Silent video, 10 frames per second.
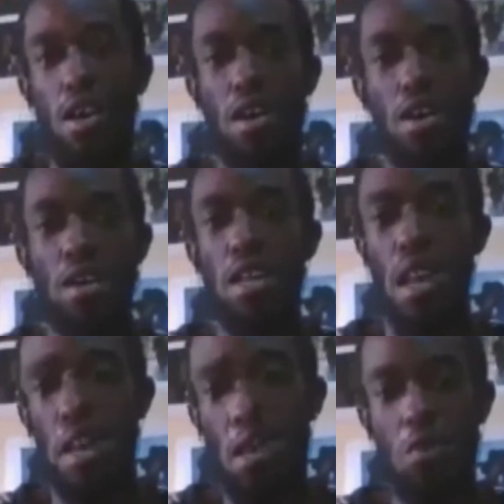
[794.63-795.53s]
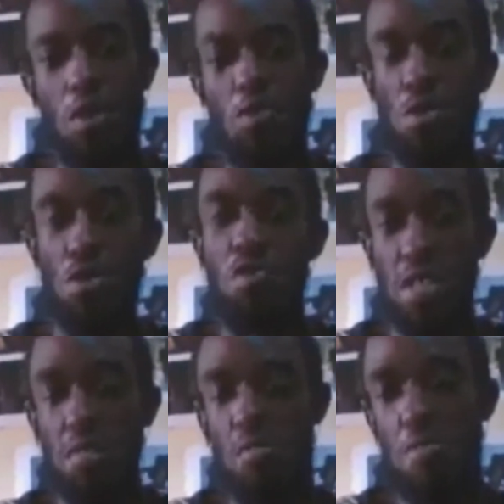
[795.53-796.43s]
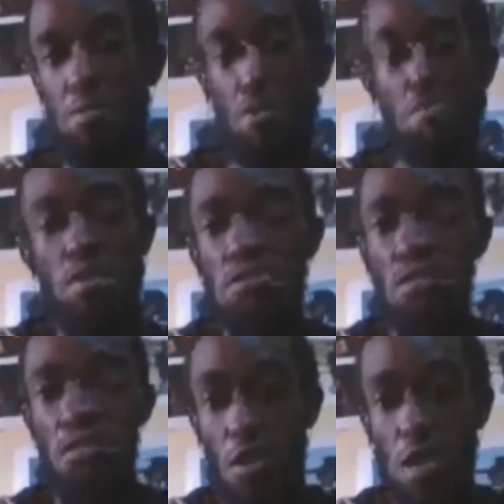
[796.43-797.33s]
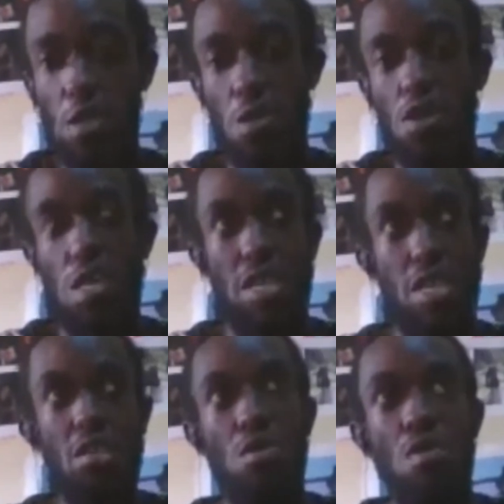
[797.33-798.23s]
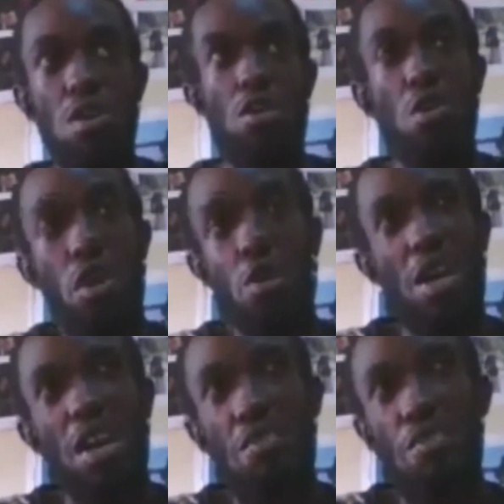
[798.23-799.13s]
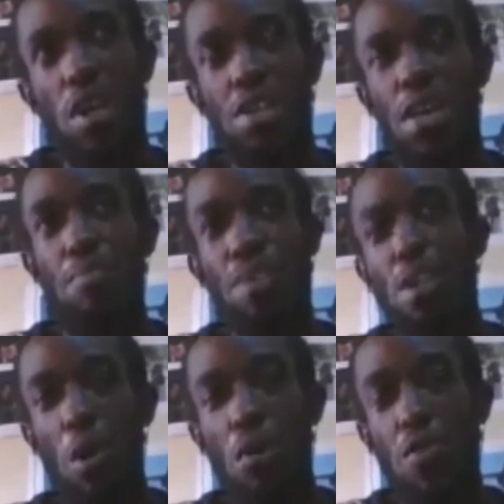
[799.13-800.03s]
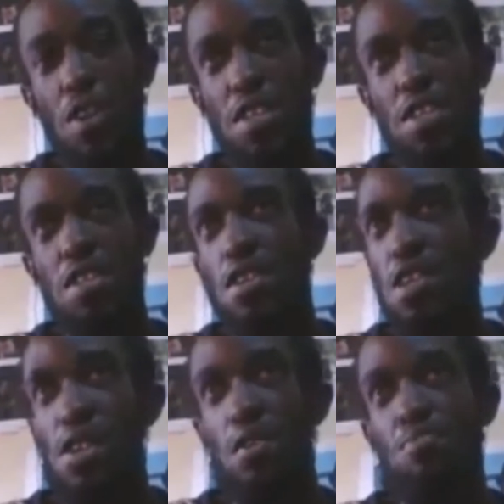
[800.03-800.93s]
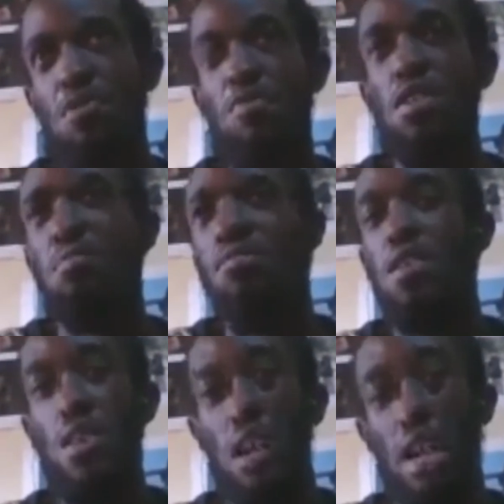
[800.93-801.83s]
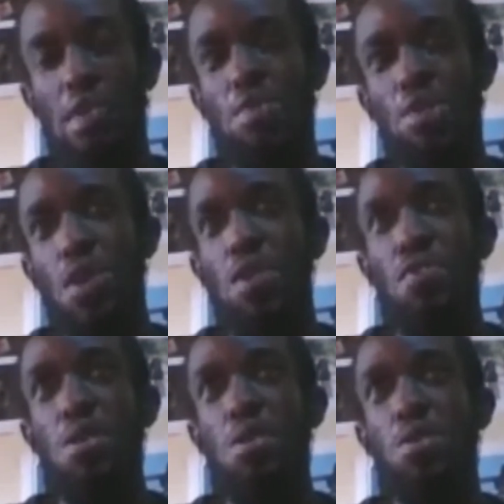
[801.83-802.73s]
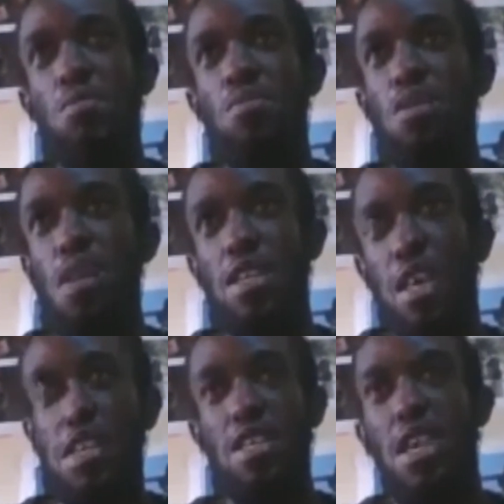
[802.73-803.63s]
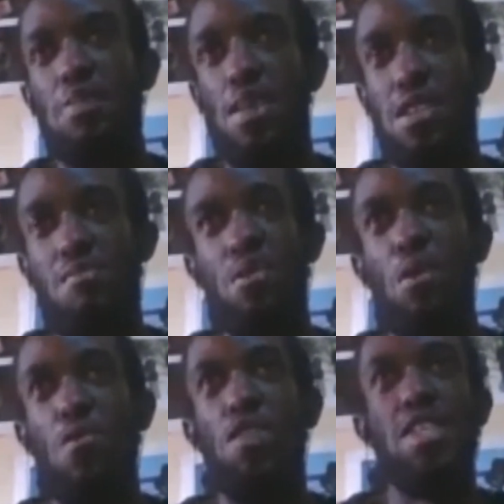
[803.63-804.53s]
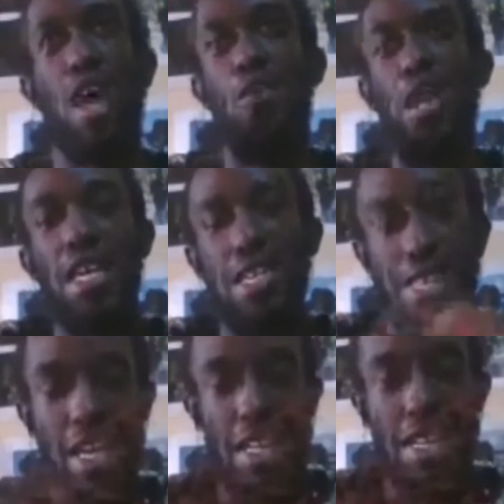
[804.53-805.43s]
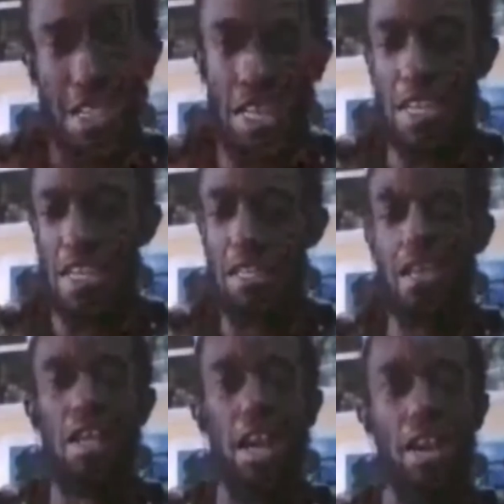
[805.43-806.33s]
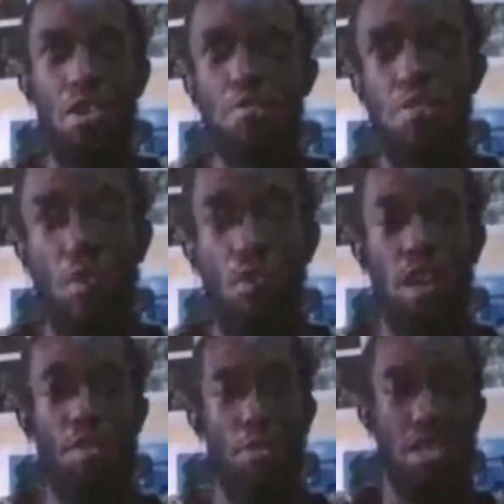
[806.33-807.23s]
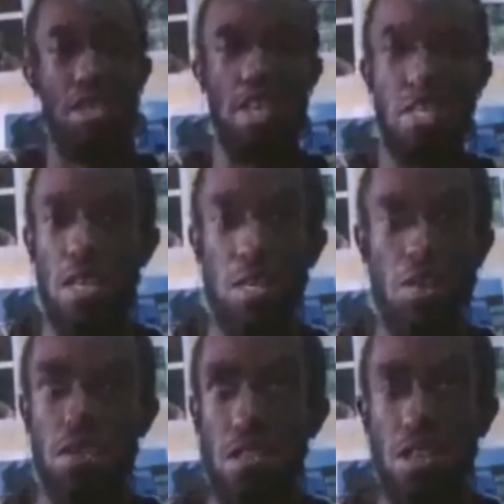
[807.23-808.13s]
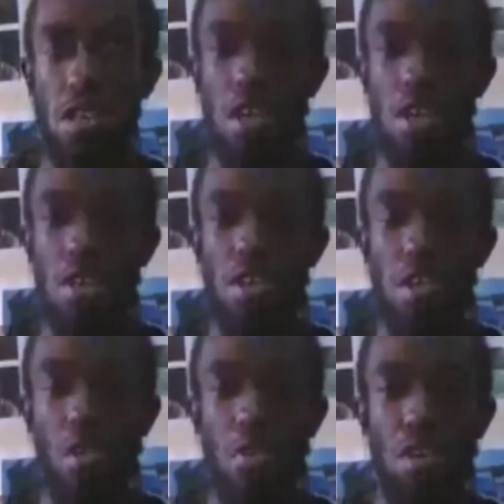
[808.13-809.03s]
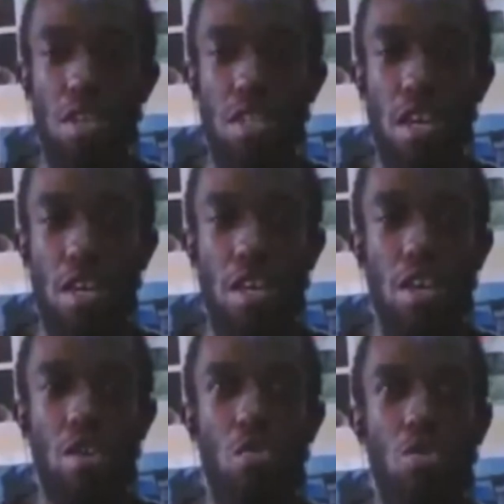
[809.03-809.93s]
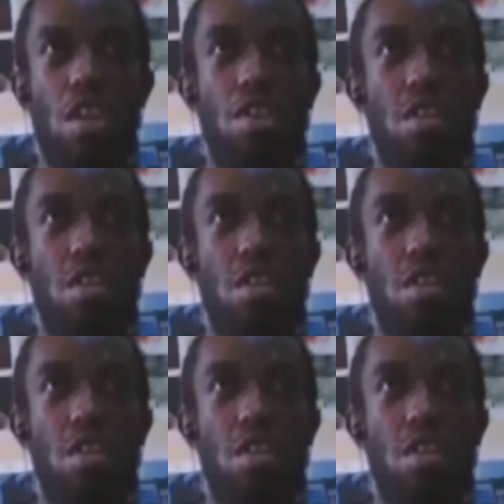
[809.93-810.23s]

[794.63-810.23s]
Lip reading: in any way to solve some of the problems of location, they tell you, you want to have what? A big office? No problem. Come to a green room. Let's us set up a simple office. I will extend the set. I know people who can do set extensions there. You understand? Who can